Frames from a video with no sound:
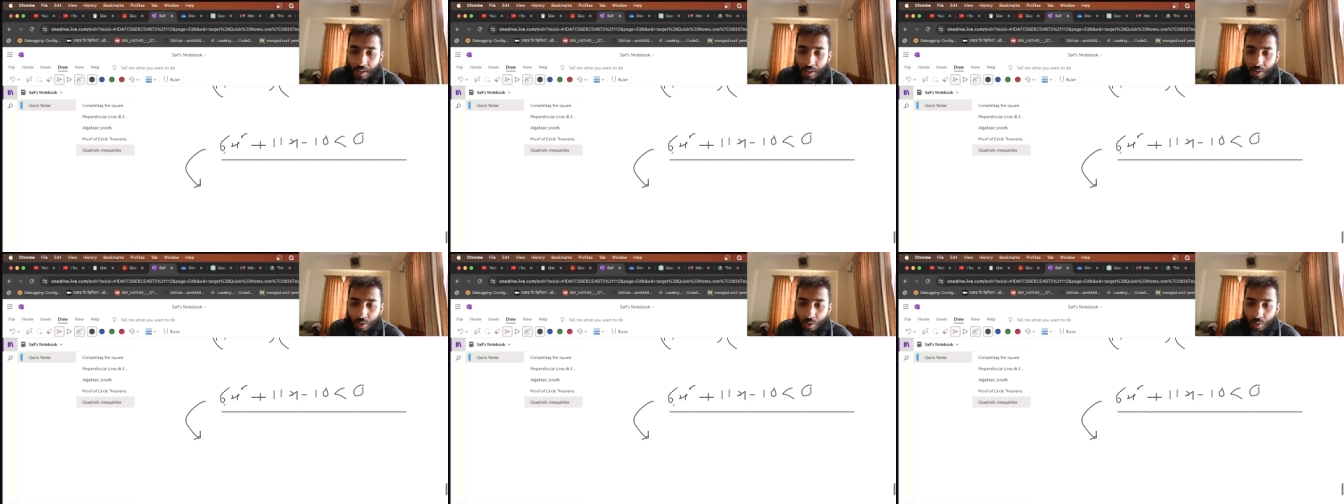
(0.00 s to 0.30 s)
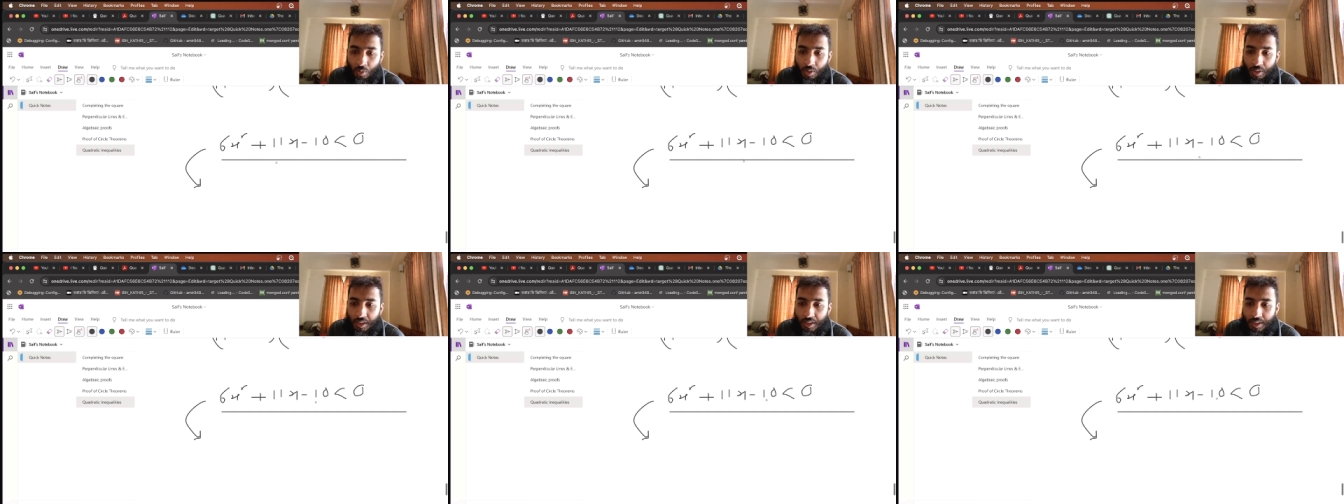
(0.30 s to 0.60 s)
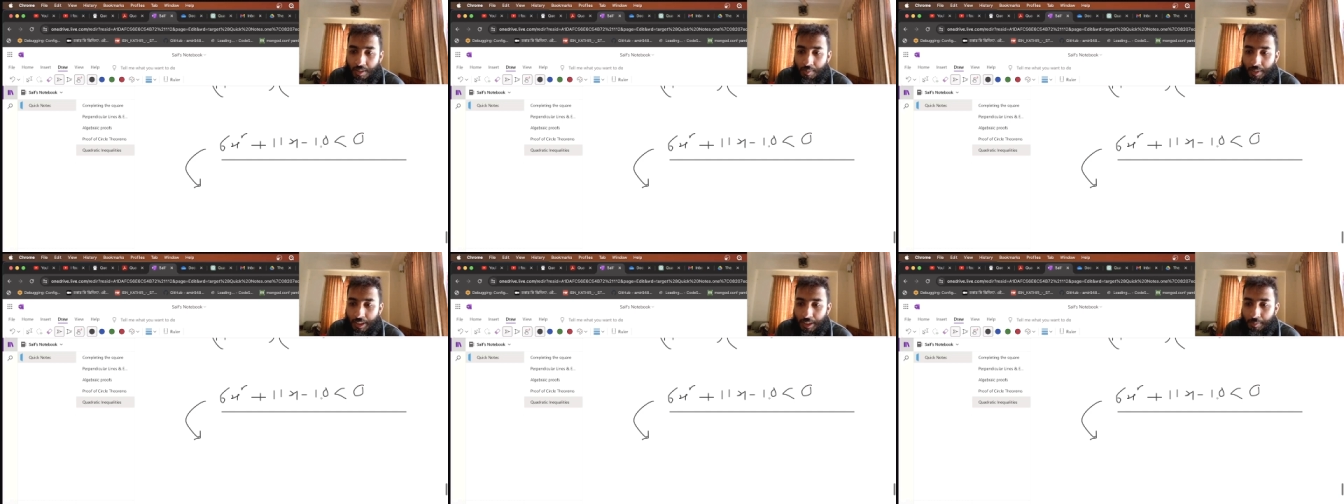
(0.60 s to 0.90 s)
so what is
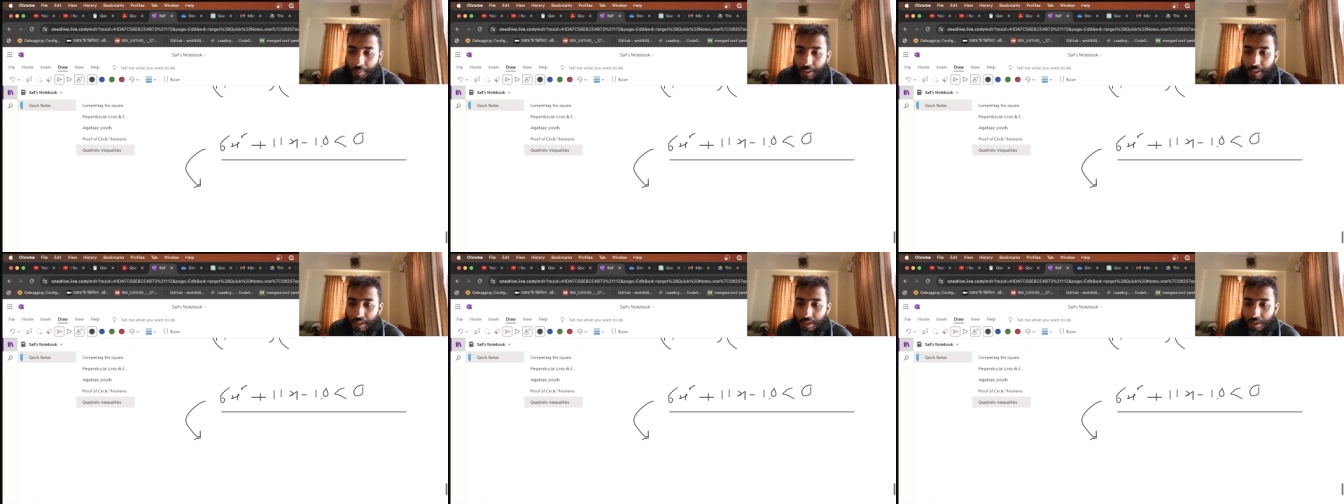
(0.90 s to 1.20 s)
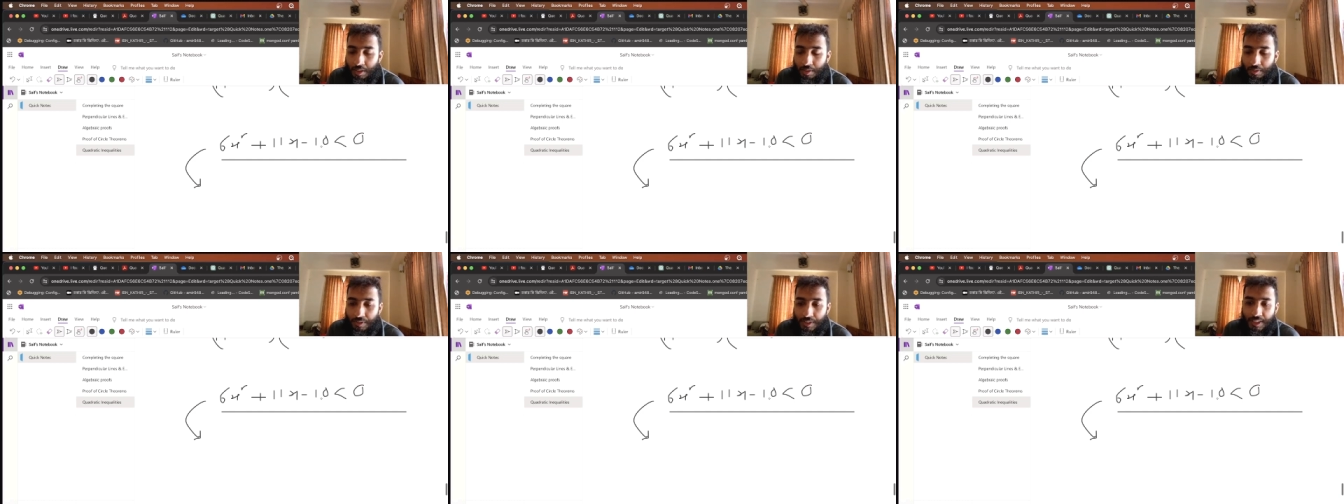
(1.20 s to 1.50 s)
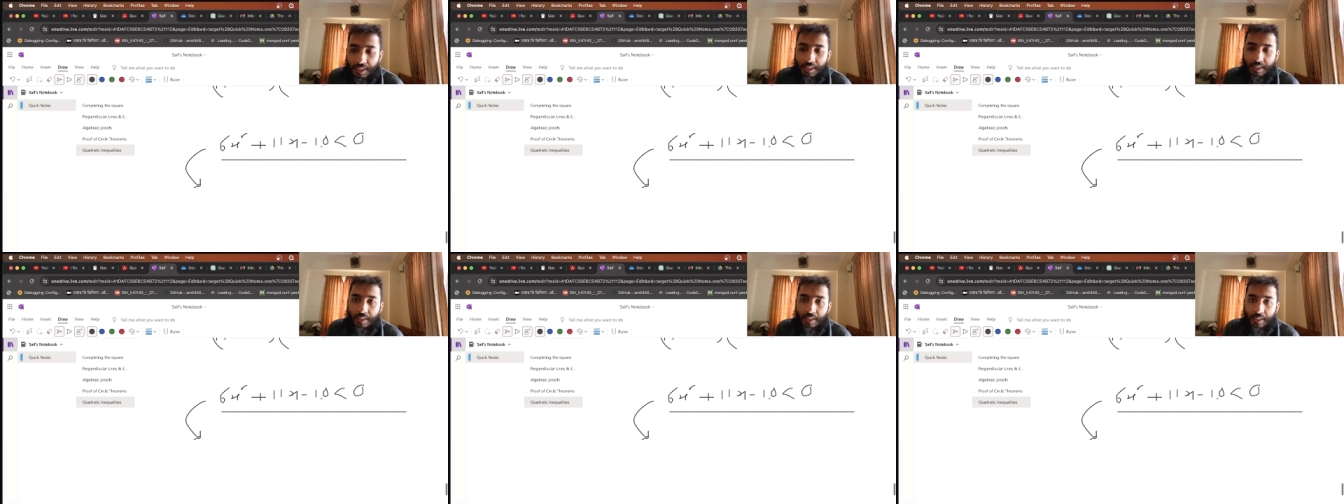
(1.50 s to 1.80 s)
the multiplication of
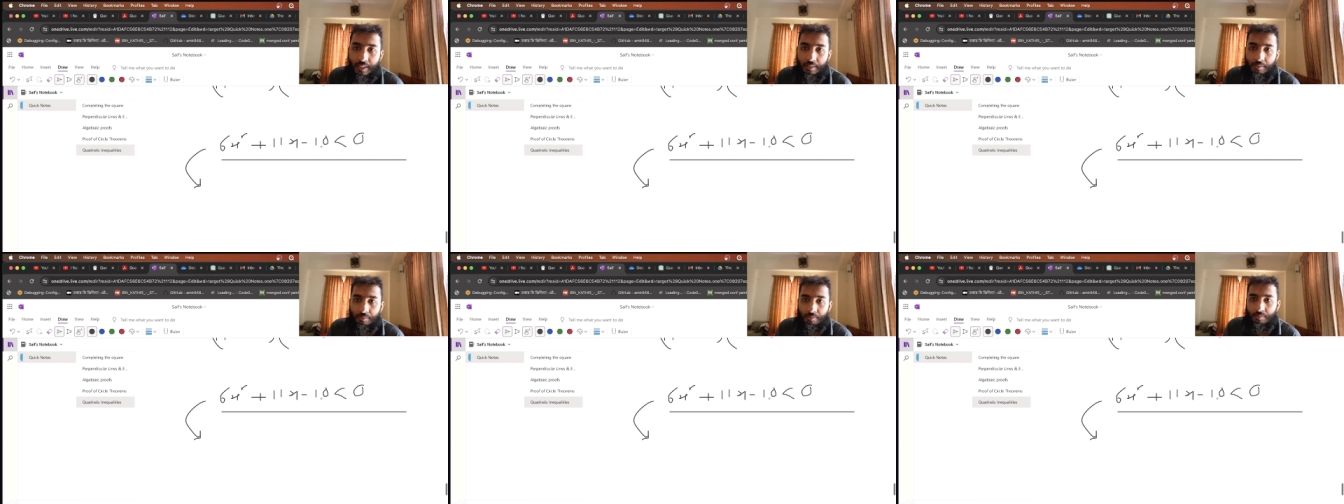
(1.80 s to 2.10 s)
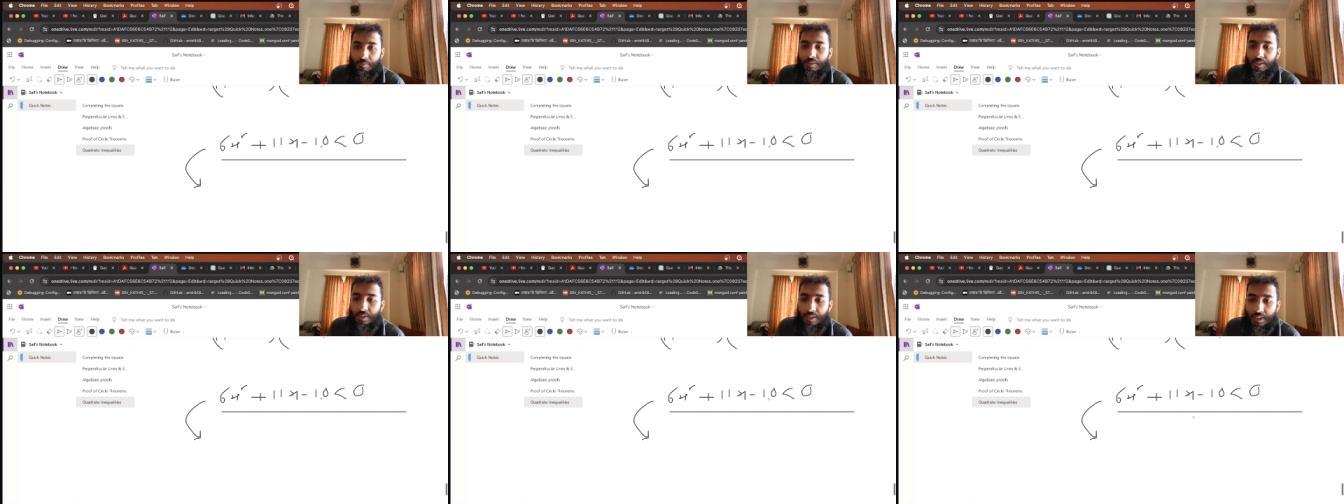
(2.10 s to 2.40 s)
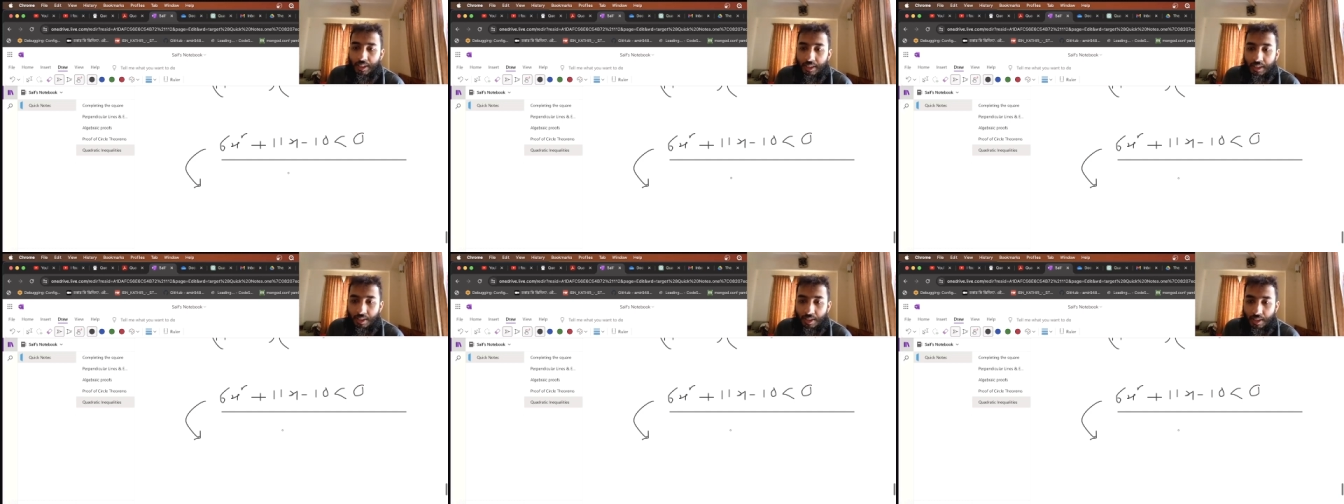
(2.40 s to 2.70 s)
6 and 10?
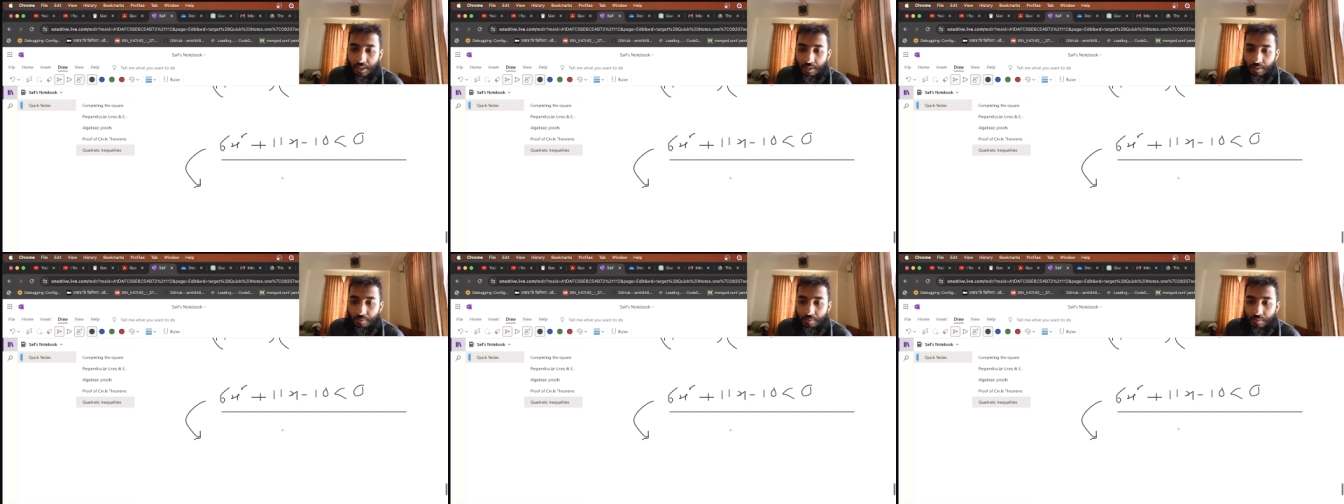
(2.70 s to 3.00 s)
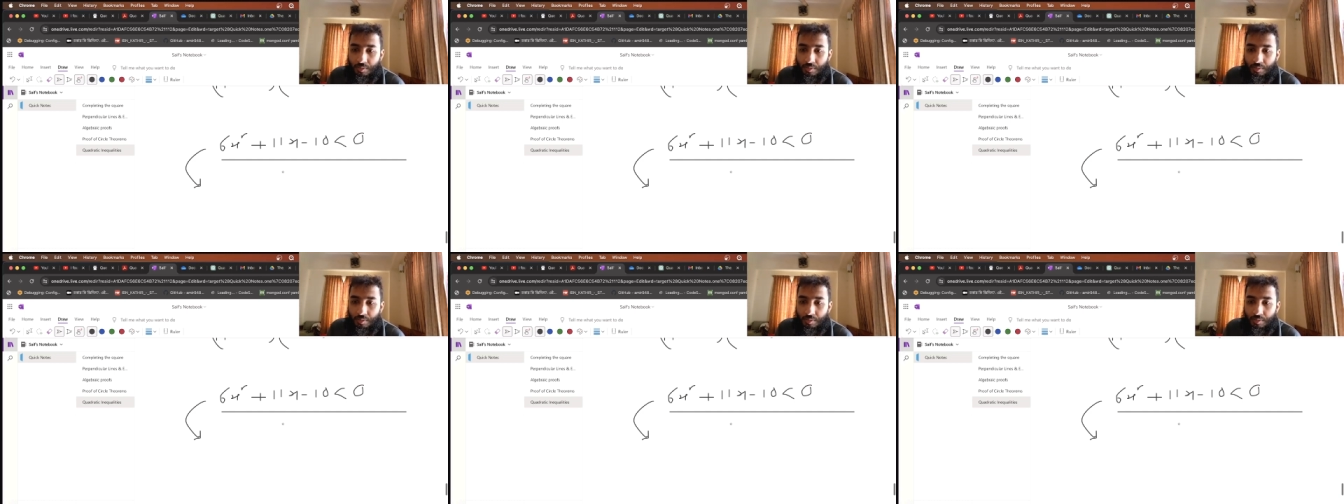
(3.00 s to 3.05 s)
60.